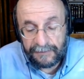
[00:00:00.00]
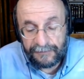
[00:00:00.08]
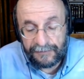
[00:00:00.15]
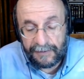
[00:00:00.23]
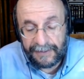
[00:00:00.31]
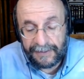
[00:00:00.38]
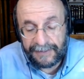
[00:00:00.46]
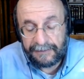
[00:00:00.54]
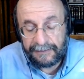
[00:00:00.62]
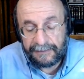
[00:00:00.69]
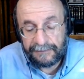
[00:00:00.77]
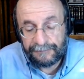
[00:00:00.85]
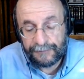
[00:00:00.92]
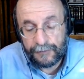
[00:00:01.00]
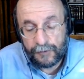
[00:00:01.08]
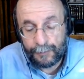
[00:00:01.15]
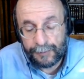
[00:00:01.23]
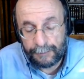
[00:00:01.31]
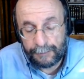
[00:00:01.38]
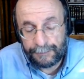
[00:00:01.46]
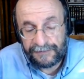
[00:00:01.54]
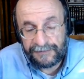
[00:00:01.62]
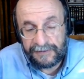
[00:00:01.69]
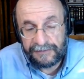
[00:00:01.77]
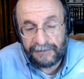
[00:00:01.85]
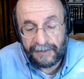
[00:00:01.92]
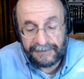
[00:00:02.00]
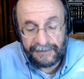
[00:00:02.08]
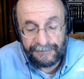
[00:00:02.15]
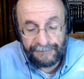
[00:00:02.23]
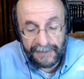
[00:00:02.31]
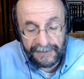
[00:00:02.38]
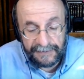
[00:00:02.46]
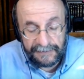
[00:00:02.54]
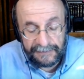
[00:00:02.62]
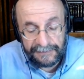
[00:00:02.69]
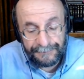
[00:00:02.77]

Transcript: died for no purpose. He died in vain.